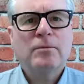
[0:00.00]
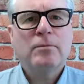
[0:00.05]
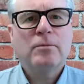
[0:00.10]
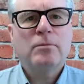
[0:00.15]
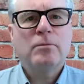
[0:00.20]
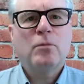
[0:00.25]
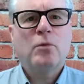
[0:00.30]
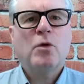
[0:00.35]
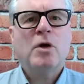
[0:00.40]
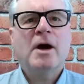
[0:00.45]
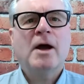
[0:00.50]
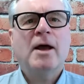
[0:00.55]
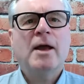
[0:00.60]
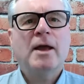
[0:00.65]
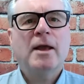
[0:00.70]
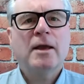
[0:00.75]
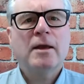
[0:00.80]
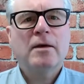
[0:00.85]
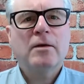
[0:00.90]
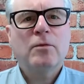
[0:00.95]

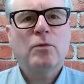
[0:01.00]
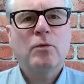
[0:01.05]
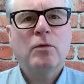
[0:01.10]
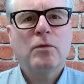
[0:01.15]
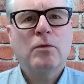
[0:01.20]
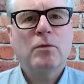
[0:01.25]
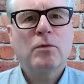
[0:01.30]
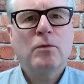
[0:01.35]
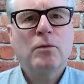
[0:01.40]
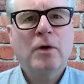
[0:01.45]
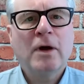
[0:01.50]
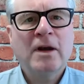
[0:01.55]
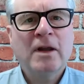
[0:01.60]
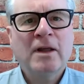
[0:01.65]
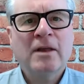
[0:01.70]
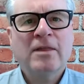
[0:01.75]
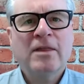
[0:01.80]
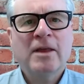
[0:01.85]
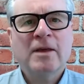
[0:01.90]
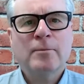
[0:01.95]
Why do
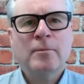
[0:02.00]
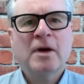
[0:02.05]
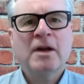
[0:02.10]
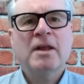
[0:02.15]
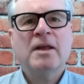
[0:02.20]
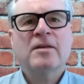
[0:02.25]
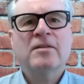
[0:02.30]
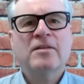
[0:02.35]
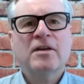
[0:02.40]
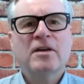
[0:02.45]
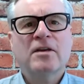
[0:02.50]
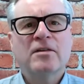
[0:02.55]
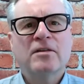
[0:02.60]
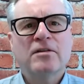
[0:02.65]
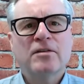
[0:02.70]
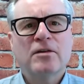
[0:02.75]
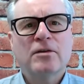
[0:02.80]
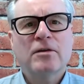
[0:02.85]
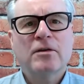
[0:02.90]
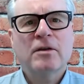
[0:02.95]
you think money is a
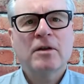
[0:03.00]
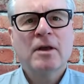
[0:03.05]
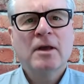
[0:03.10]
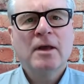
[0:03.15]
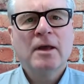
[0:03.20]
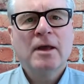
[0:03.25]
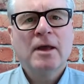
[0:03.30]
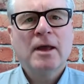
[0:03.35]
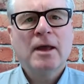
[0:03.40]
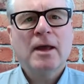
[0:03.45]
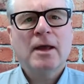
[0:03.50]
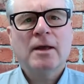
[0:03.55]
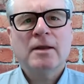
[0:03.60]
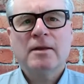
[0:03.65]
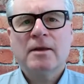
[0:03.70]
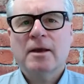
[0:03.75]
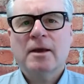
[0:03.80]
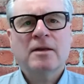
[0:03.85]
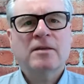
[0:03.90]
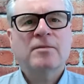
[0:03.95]
concern? And
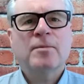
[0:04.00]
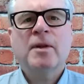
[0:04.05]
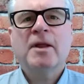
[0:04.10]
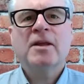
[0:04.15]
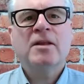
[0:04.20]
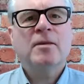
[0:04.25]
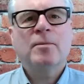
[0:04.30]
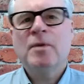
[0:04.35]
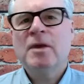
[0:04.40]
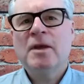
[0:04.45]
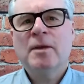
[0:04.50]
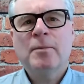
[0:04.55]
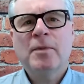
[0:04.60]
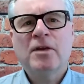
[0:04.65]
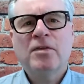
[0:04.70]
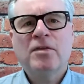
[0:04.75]
explain to me about the